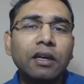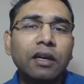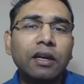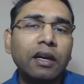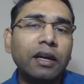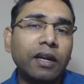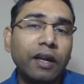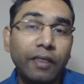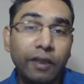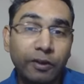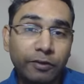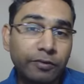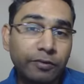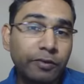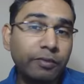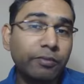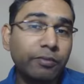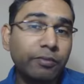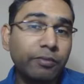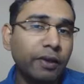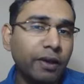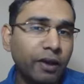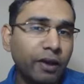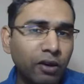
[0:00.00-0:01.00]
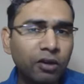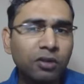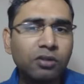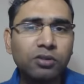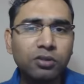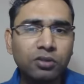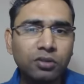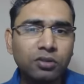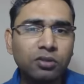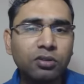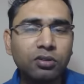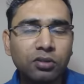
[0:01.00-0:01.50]
and others people
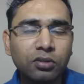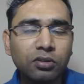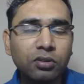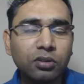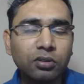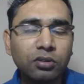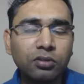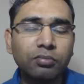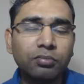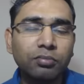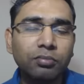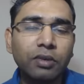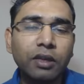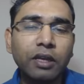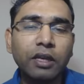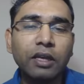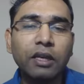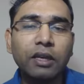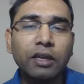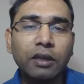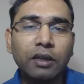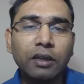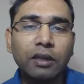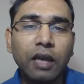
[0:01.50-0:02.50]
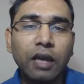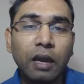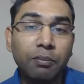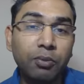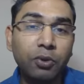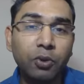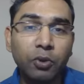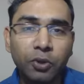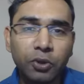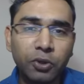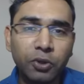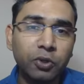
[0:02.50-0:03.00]
may
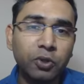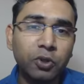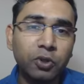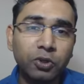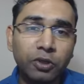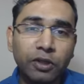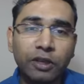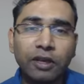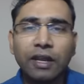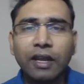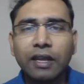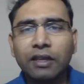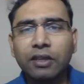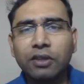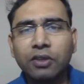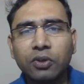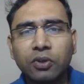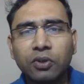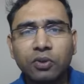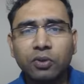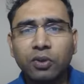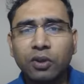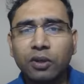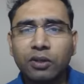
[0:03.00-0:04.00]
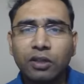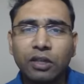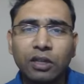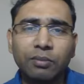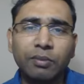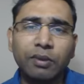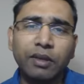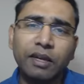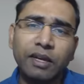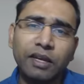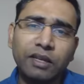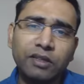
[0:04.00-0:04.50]
approve you, they like you, or they
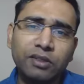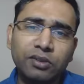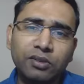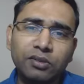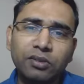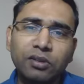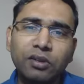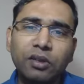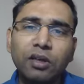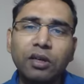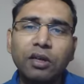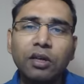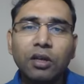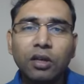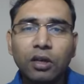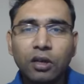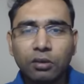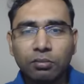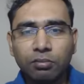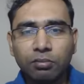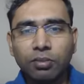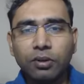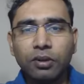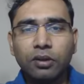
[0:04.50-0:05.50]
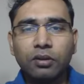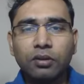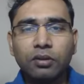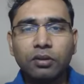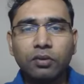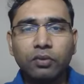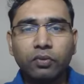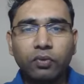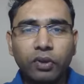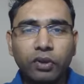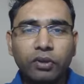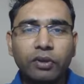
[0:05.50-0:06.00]
may hate you. But
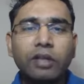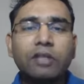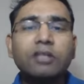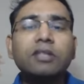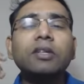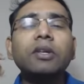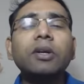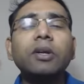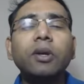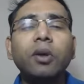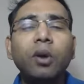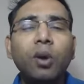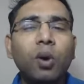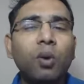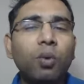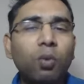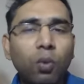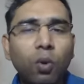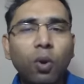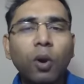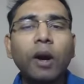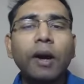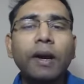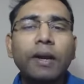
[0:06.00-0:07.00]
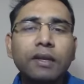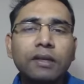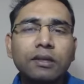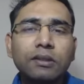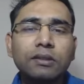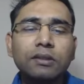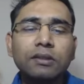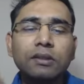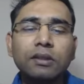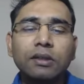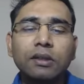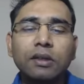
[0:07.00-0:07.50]
when you listen to your own
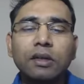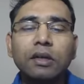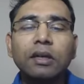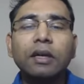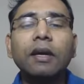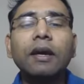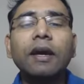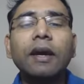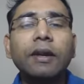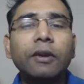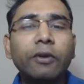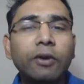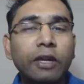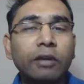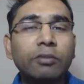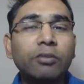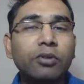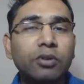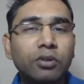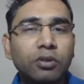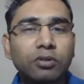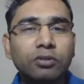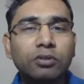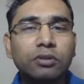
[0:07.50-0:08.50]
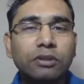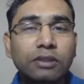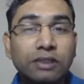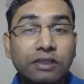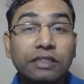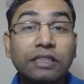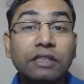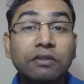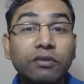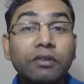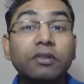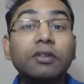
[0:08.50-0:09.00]
voice and you're able to
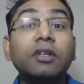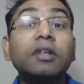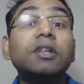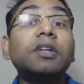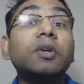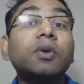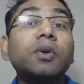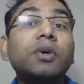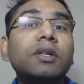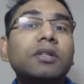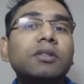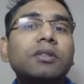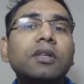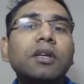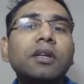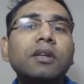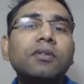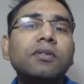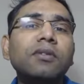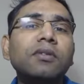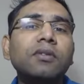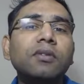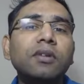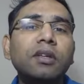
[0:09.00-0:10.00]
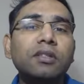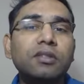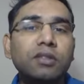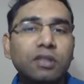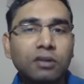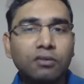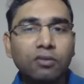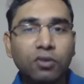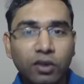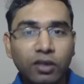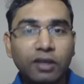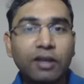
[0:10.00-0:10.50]
see within yourself
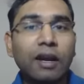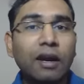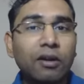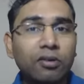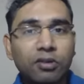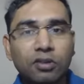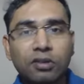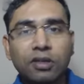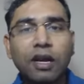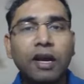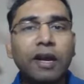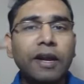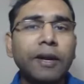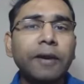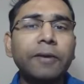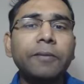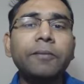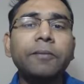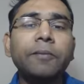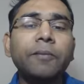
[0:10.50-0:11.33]
instead of looking outside,